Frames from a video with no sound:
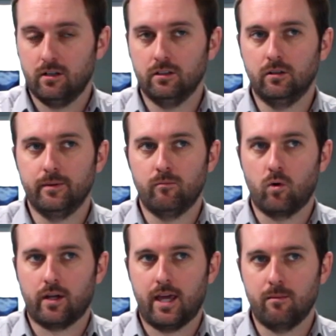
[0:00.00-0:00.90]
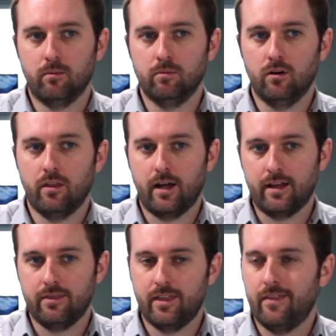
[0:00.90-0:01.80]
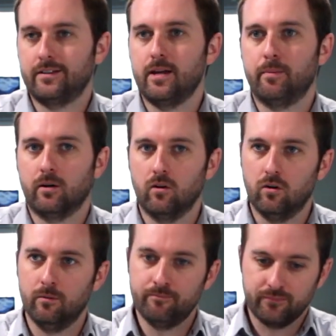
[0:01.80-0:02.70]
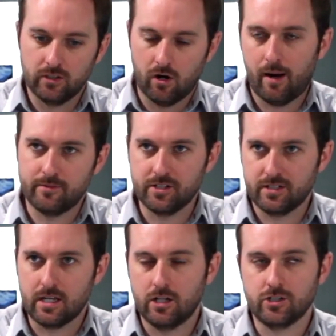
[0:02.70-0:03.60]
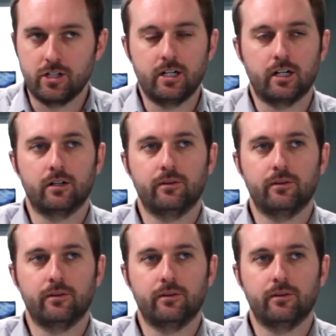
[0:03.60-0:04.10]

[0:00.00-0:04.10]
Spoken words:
a little bit more capable than the typical, I'm just the engineer,